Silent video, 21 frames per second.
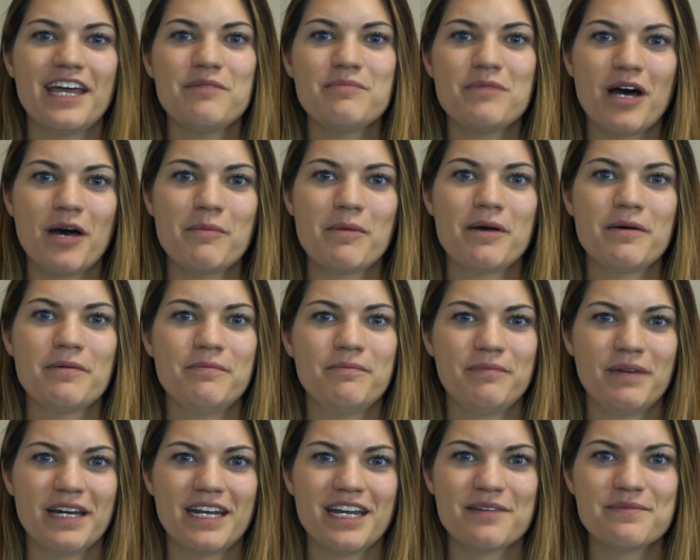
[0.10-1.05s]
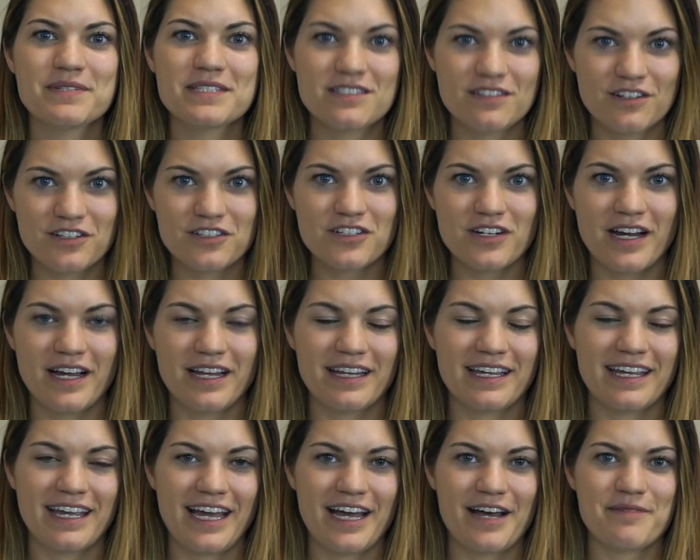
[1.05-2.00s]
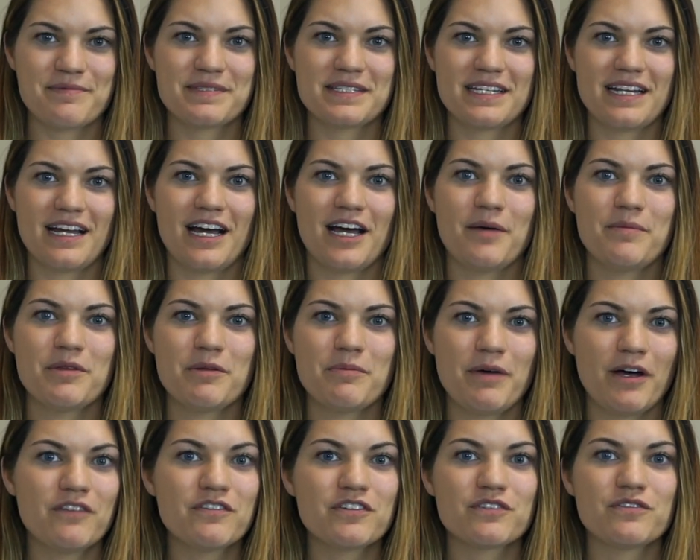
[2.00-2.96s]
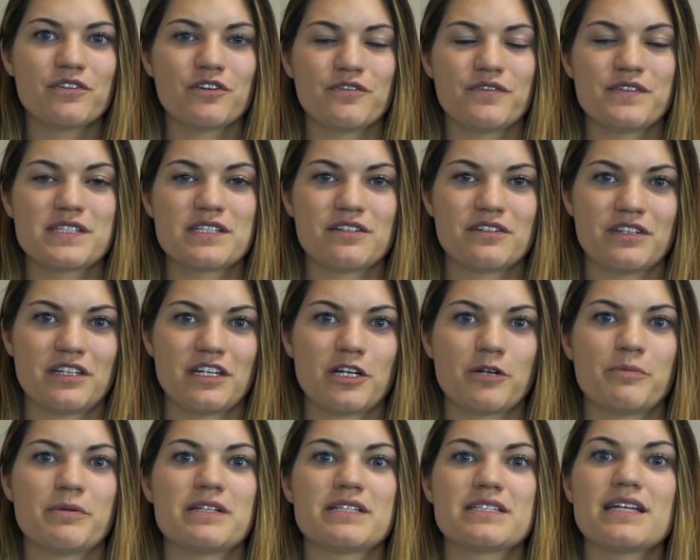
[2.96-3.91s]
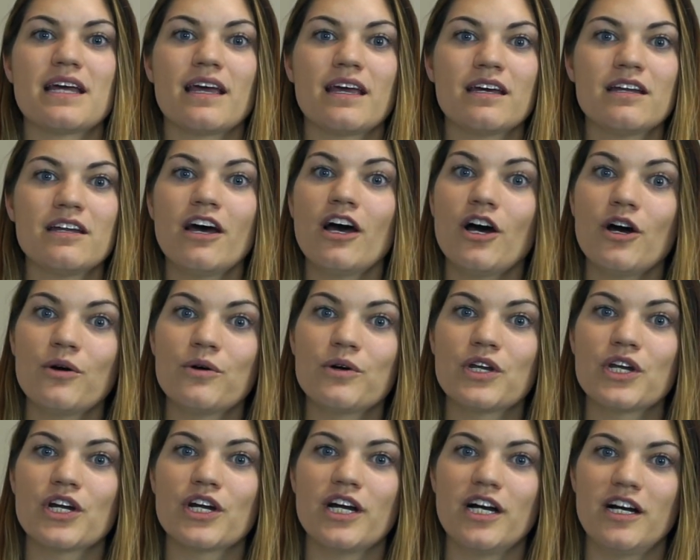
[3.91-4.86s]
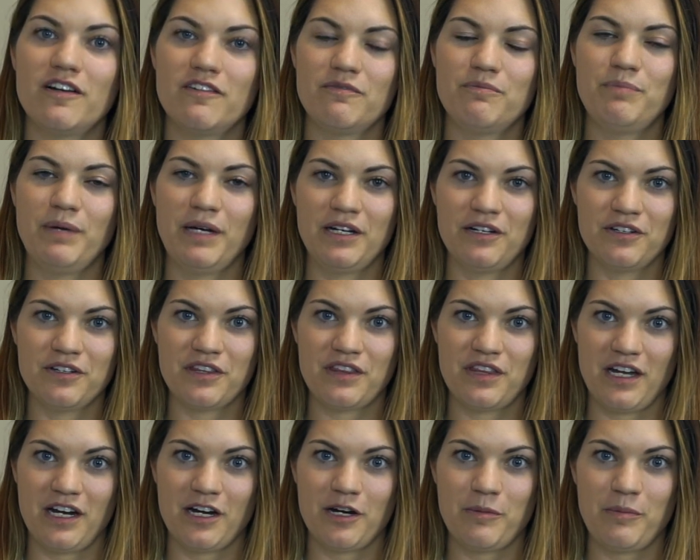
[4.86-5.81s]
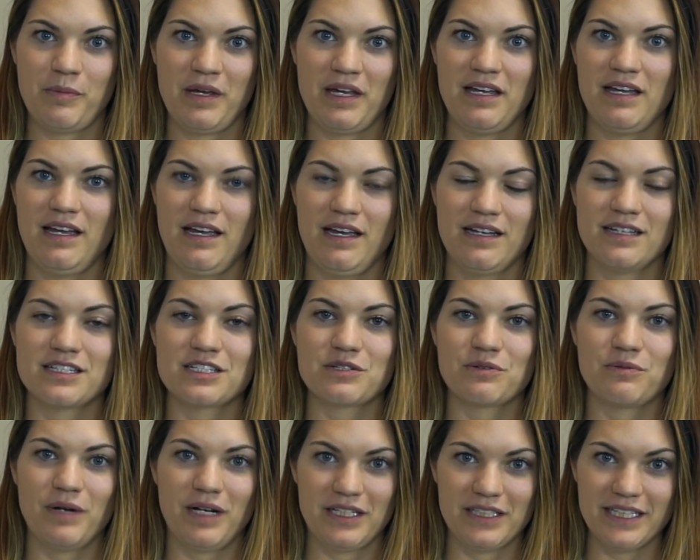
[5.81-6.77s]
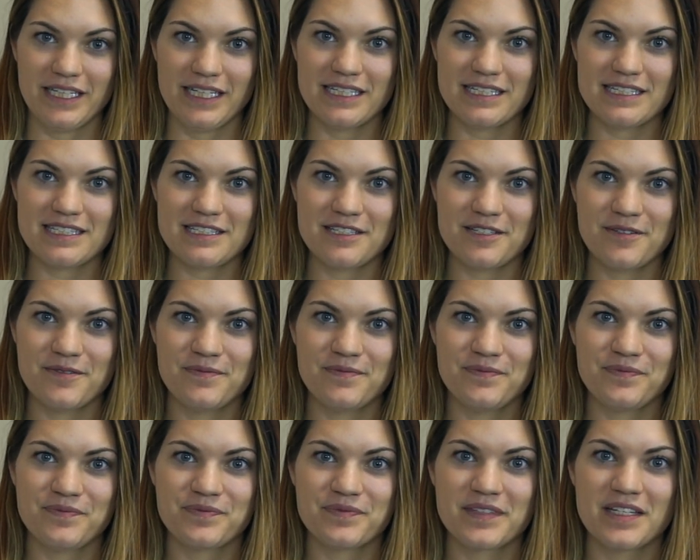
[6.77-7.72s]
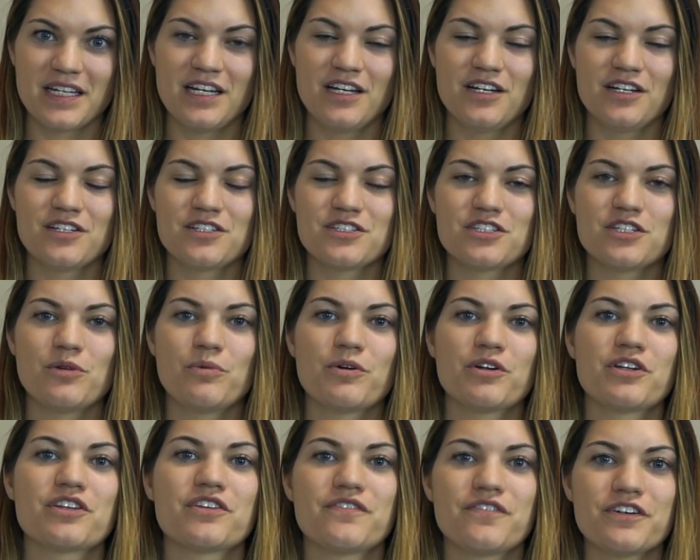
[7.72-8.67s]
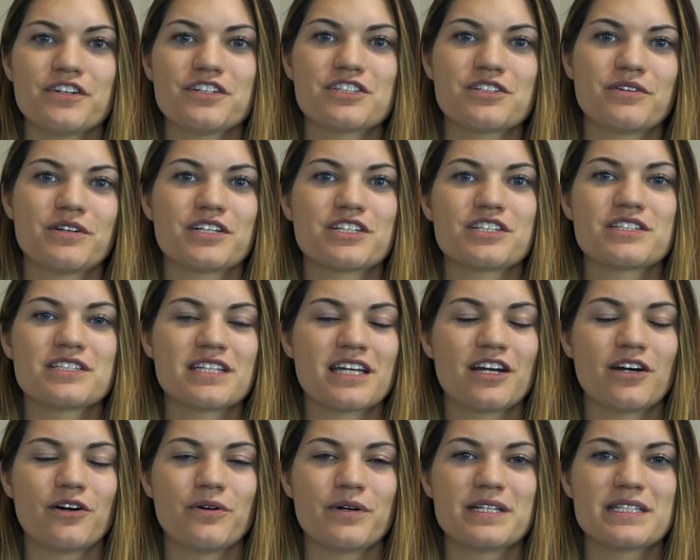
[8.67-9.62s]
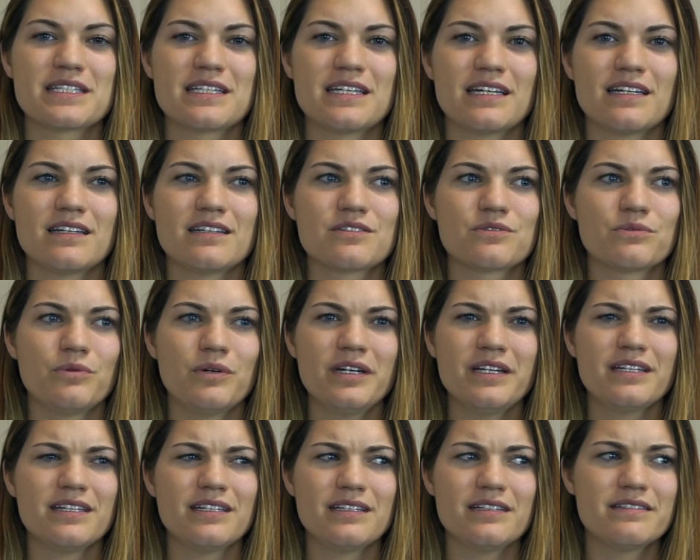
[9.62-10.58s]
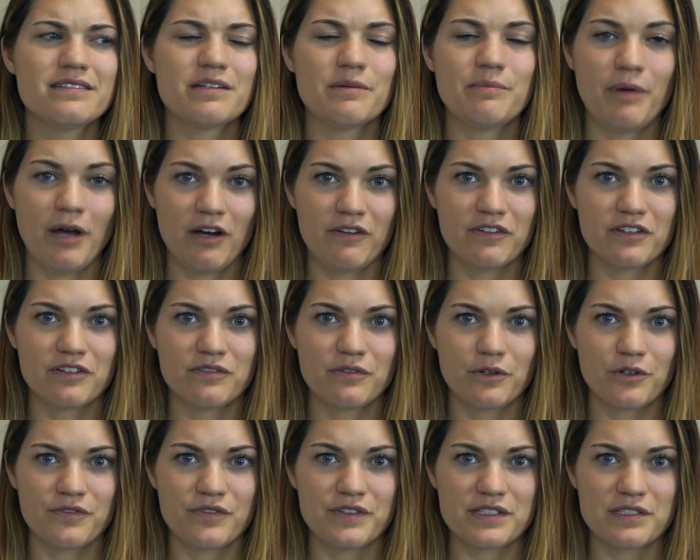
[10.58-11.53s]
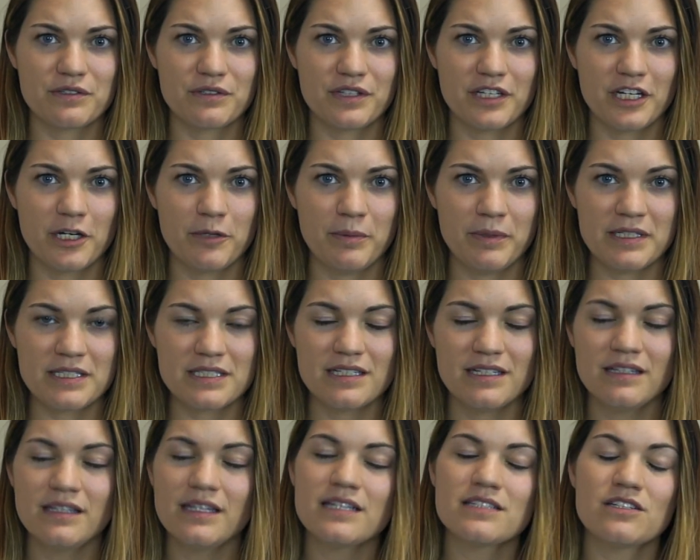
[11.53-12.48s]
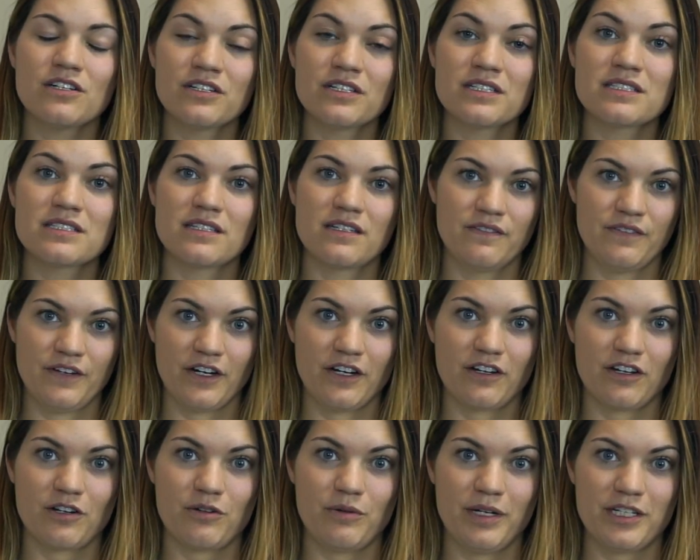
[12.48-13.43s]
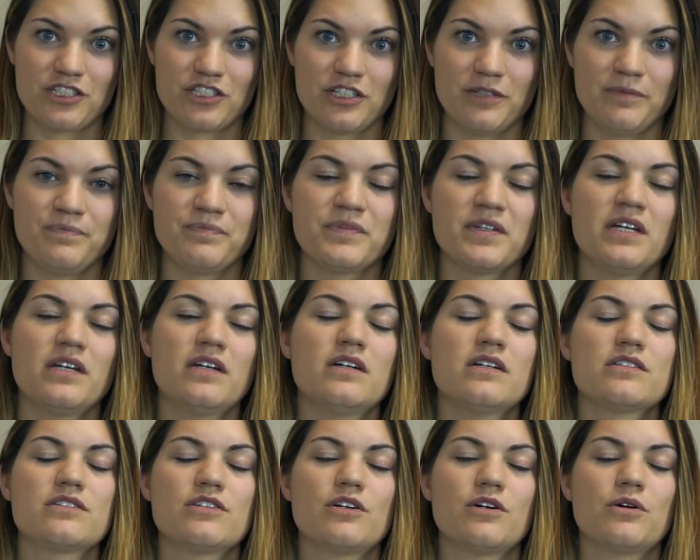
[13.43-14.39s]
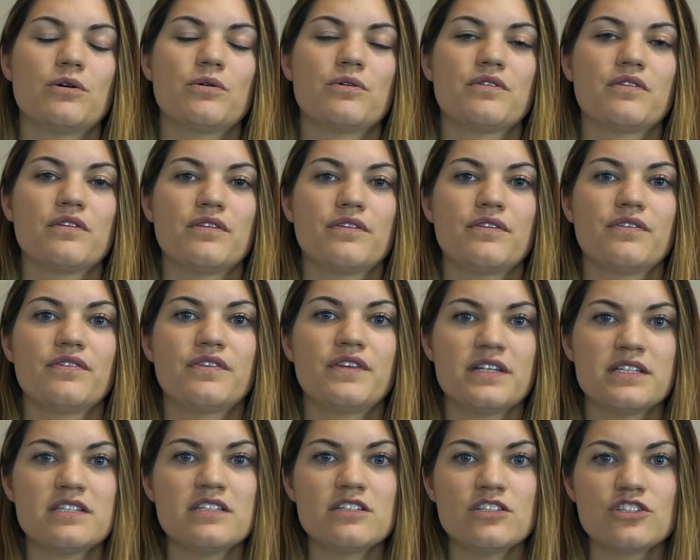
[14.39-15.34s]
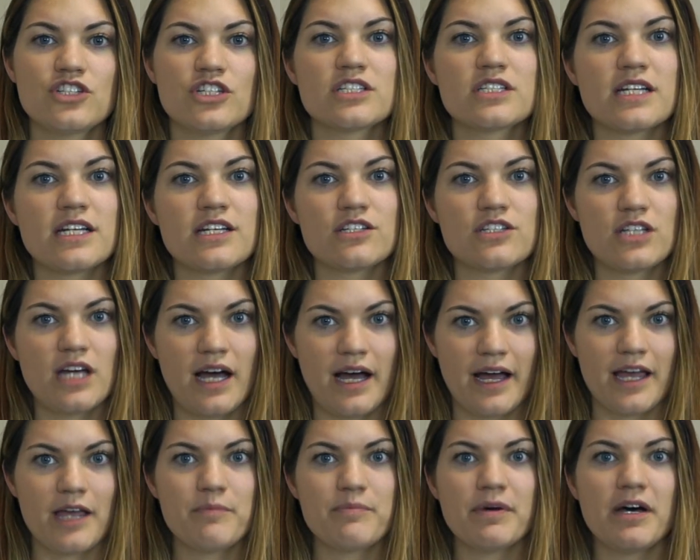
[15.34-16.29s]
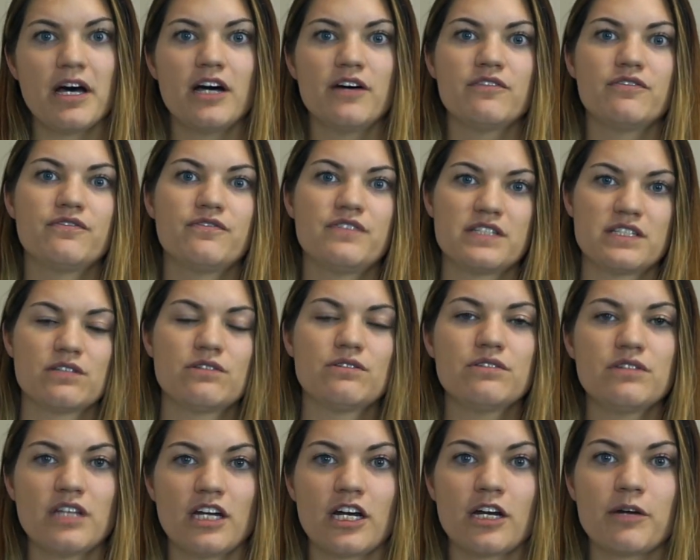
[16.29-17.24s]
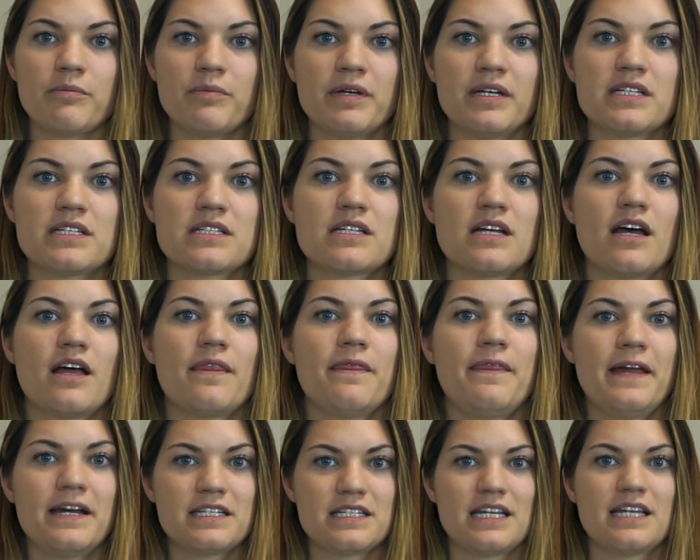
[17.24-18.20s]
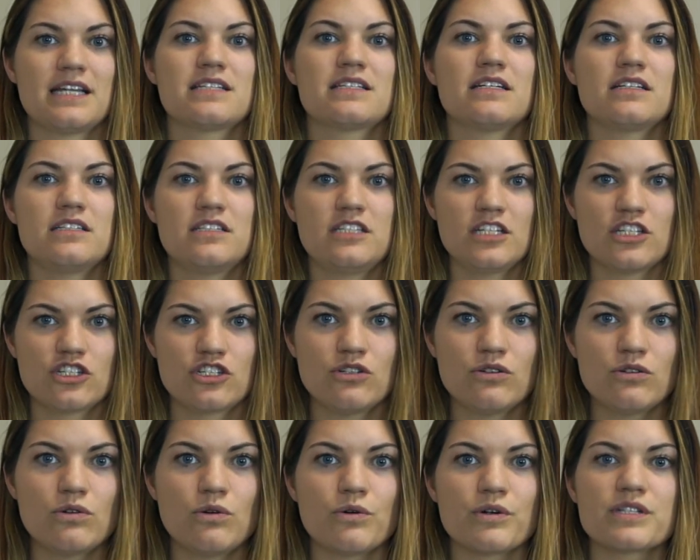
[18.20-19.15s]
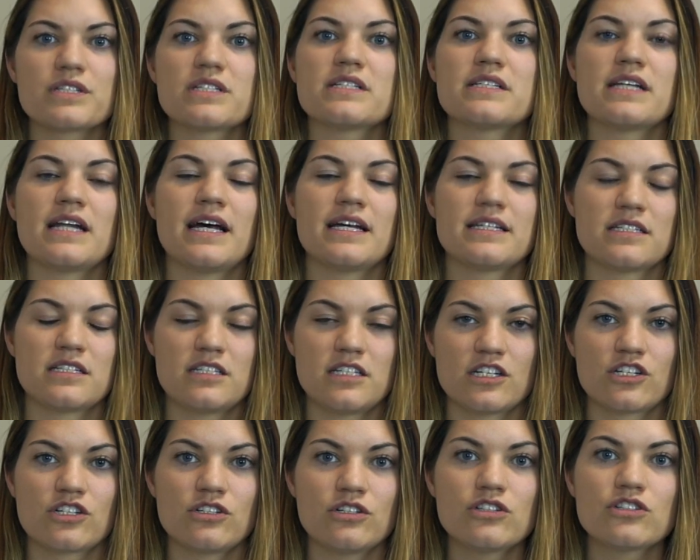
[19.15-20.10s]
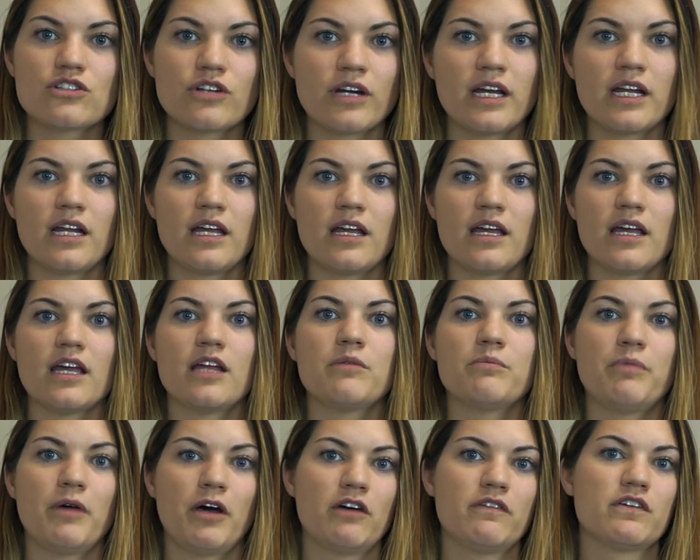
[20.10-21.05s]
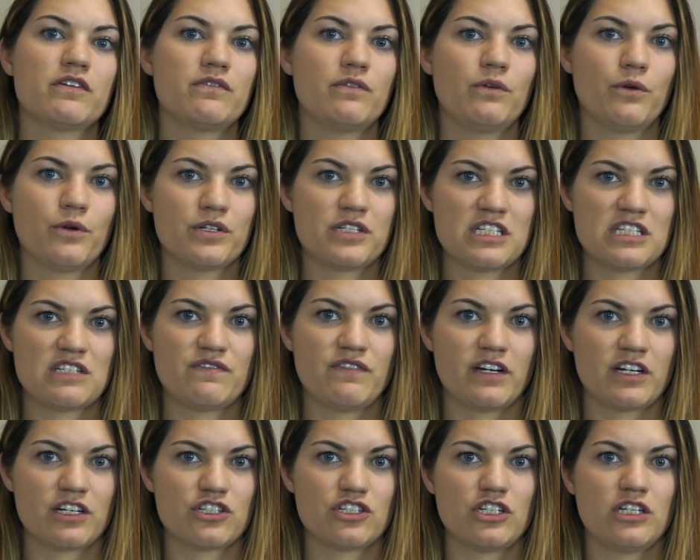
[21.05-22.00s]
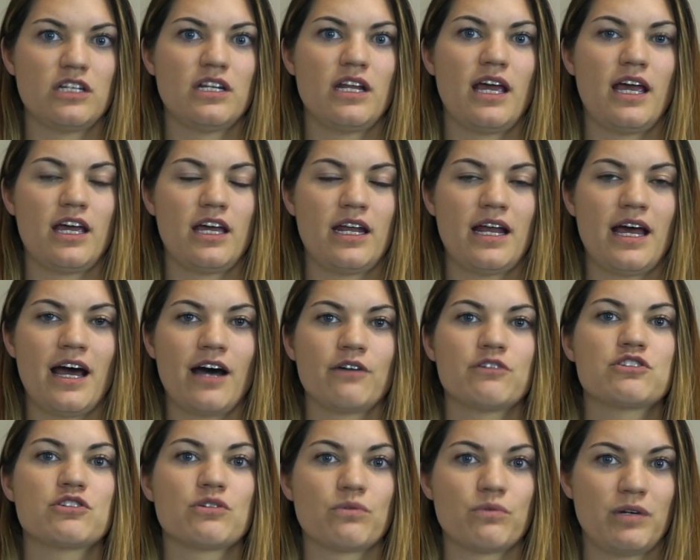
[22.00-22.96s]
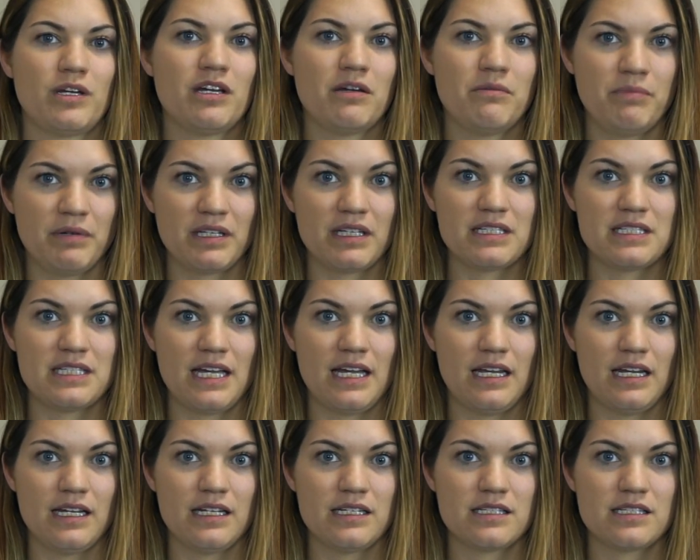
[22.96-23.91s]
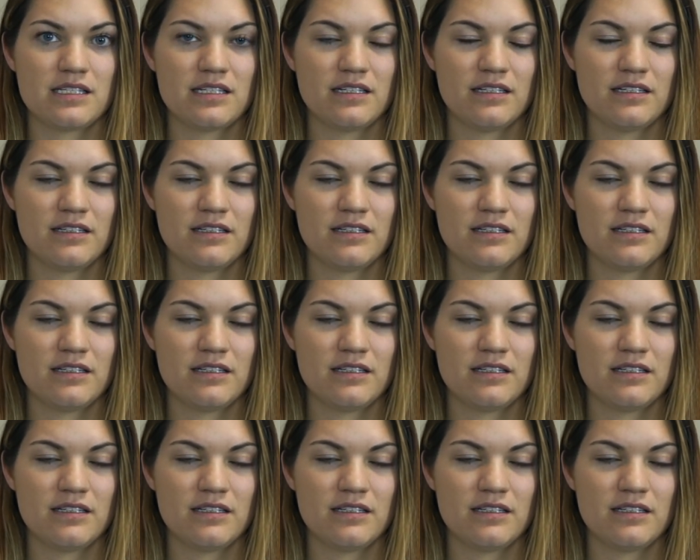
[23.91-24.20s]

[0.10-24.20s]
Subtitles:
Mama, my name is Dr. Allie Capps and I'm the pelvic floor physical therapist and owner of Bell Therapy and Wellness. So one of the first questions I always get is, what is a pelvic floor physical therapist? And that's honestly a very good question. So this is just a type of physical therapist that takes additional courses and has additional training in pelvic floor dysfunction and how to rehabilitate it.